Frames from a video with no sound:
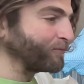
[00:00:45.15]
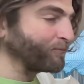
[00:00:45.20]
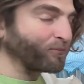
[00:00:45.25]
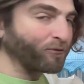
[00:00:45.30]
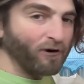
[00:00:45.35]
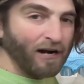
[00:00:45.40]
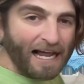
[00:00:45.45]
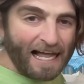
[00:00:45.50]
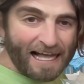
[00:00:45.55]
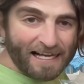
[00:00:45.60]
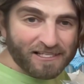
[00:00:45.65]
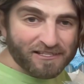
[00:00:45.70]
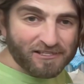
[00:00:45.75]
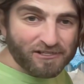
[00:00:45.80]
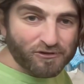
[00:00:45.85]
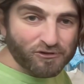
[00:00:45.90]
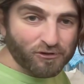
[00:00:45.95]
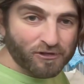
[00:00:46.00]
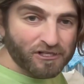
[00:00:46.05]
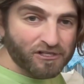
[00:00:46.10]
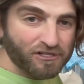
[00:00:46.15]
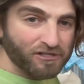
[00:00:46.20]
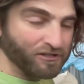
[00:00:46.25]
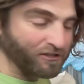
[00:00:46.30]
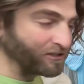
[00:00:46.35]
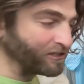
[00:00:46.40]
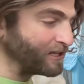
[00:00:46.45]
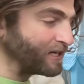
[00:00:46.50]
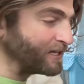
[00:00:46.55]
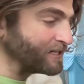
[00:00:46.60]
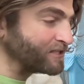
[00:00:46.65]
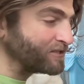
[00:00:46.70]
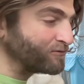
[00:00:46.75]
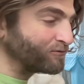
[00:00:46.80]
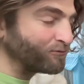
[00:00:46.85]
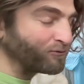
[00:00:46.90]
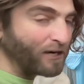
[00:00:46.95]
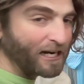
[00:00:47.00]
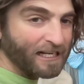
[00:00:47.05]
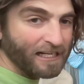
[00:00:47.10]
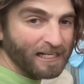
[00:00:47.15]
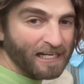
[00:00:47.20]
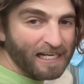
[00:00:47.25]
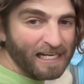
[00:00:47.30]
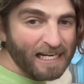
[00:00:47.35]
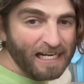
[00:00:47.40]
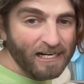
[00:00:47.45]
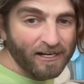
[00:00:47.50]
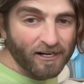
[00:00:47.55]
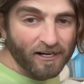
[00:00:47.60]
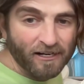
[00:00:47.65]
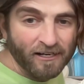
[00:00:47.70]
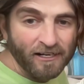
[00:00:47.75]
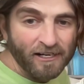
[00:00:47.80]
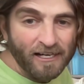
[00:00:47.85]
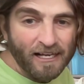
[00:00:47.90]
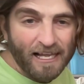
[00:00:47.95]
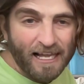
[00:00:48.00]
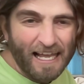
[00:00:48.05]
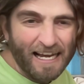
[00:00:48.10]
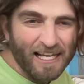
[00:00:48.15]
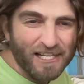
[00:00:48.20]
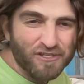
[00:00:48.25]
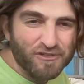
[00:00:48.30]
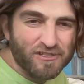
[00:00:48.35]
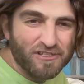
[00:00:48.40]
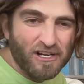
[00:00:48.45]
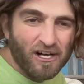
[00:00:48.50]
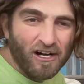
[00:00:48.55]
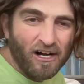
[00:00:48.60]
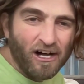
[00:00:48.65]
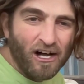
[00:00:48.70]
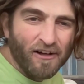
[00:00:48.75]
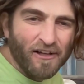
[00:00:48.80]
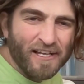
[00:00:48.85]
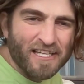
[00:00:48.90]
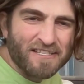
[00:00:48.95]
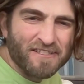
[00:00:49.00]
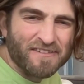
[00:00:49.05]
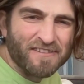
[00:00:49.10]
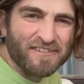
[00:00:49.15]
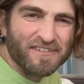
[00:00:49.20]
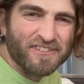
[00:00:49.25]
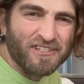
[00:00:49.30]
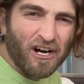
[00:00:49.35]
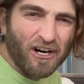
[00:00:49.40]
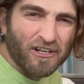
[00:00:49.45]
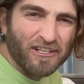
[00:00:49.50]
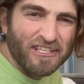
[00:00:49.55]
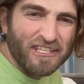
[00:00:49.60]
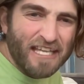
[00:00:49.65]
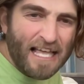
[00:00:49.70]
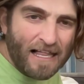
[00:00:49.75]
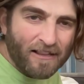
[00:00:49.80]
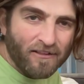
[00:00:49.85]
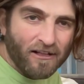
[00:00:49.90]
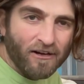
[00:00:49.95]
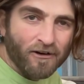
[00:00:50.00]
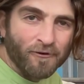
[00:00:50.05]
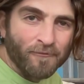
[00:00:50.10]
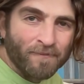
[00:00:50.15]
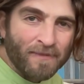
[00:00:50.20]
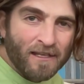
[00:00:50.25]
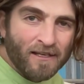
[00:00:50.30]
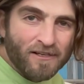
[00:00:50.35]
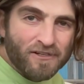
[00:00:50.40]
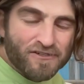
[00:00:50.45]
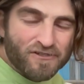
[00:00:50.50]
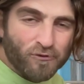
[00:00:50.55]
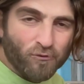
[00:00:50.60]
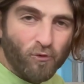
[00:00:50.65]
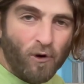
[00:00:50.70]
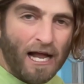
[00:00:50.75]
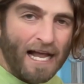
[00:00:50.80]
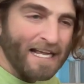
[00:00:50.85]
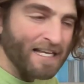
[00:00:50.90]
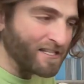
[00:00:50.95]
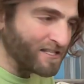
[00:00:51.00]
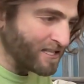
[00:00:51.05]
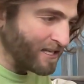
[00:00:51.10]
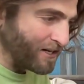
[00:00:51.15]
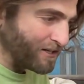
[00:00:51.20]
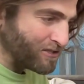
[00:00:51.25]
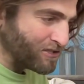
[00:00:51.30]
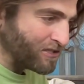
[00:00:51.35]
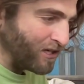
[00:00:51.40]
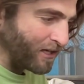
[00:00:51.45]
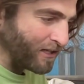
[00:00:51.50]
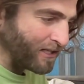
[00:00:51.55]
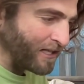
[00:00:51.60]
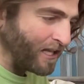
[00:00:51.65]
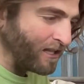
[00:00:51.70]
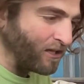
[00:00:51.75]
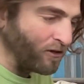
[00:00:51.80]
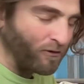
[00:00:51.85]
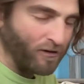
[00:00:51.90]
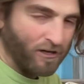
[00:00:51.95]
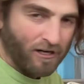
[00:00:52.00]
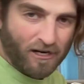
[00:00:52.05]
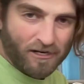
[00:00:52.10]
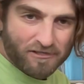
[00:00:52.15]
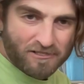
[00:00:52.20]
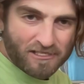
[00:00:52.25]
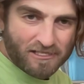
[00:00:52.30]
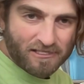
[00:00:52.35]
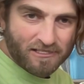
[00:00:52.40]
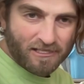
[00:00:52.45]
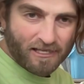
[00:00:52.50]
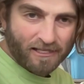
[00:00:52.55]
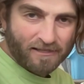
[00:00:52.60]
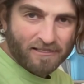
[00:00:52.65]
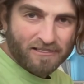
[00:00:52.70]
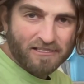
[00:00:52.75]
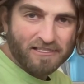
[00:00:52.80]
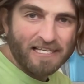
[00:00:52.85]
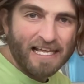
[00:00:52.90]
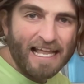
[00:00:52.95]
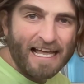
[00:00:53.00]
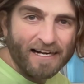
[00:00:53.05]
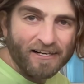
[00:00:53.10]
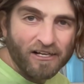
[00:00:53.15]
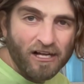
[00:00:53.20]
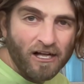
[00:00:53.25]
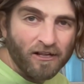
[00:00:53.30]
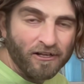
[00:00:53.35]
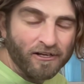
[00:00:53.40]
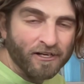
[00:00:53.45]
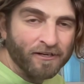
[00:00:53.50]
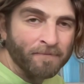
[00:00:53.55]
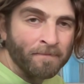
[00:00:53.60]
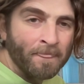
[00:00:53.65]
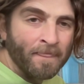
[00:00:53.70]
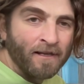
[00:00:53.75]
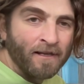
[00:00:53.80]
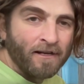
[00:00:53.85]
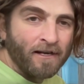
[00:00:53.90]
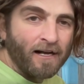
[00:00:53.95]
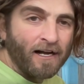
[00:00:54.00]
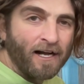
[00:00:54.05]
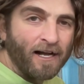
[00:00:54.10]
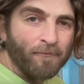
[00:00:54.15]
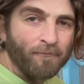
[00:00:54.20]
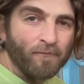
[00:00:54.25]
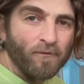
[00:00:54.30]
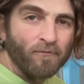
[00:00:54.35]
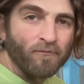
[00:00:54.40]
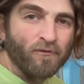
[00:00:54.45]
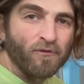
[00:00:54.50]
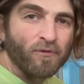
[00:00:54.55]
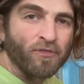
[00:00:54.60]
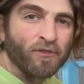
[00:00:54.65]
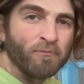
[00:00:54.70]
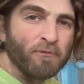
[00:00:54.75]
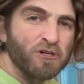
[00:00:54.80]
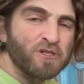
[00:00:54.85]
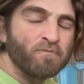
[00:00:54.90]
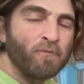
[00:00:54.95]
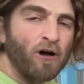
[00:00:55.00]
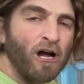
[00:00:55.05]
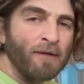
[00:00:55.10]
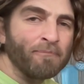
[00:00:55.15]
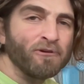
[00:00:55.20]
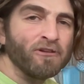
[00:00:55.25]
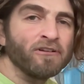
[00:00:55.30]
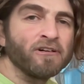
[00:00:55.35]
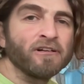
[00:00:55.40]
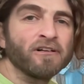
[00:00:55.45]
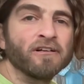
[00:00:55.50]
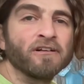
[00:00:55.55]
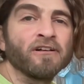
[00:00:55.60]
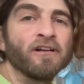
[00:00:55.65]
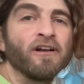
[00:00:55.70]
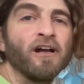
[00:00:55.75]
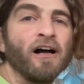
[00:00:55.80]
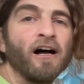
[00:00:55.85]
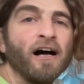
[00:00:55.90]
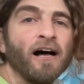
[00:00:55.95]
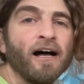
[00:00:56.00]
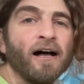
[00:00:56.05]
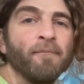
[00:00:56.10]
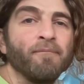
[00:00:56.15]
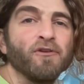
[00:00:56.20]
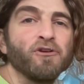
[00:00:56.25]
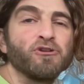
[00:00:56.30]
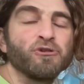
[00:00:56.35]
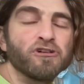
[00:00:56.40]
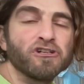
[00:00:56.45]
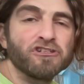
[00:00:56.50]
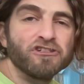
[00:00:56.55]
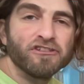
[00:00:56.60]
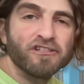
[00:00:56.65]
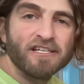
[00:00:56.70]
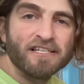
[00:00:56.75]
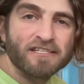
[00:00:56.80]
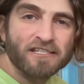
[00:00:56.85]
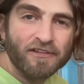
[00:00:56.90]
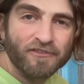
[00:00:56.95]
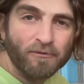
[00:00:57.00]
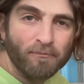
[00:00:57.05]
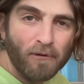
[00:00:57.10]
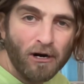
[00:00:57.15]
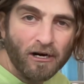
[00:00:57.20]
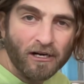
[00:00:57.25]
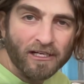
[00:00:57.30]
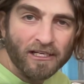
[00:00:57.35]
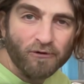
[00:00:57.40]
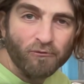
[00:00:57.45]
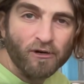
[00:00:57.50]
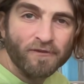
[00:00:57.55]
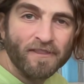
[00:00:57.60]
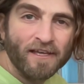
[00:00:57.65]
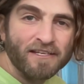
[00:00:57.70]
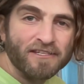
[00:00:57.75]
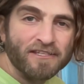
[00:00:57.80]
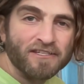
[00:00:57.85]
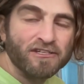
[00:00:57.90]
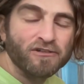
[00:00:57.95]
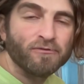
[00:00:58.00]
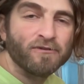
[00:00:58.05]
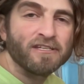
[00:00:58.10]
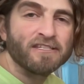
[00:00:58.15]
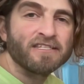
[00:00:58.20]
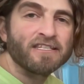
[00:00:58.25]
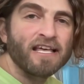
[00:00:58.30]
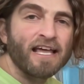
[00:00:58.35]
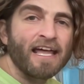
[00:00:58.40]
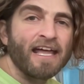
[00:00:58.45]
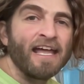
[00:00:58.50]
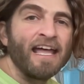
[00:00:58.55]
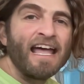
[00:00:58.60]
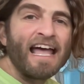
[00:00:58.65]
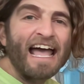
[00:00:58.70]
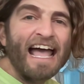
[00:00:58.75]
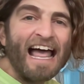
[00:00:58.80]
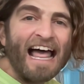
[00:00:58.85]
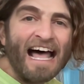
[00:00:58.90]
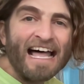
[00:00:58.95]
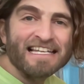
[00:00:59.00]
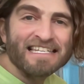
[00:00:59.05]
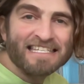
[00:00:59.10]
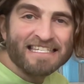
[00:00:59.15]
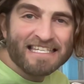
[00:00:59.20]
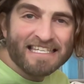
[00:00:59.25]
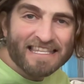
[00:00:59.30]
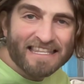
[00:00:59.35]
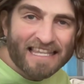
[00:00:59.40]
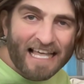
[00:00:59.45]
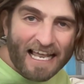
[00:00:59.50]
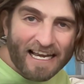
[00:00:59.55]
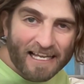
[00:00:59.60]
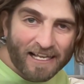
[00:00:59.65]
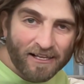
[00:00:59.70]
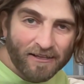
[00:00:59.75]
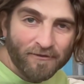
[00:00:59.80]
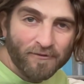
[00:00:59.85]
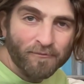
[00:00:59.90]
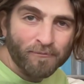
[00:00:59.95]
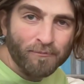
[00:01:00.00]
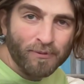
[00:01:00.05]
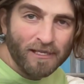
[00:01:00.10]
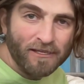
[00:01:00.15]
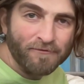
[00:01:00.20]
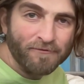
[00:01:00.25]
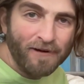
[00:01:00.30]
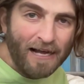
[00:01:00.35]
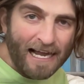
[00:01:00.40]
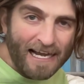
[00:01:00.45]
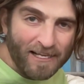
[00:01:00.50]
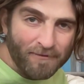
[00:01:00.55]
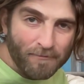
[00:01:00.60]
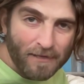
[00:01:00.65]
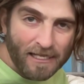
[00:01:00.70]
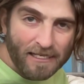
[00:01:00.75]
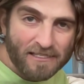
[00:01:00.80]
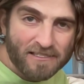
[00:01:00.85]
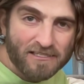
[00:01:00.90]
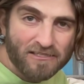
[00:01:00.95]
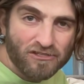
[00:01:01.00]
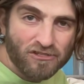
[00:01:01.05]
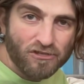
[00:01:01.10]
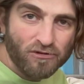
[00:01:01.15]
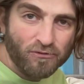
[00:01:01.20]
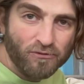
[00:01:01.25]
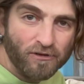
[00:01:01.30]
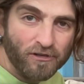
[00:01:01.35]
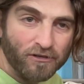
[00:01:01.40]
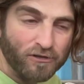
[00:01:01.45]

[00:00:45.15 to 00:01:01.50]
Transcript: the Bragg's nutritional yeast right here. And it's dark yellow. So why is theirs dark yellow and ours is like this tan color? The most popular nutritional yeast on the market, what they do is they add synthetic B vitamins to their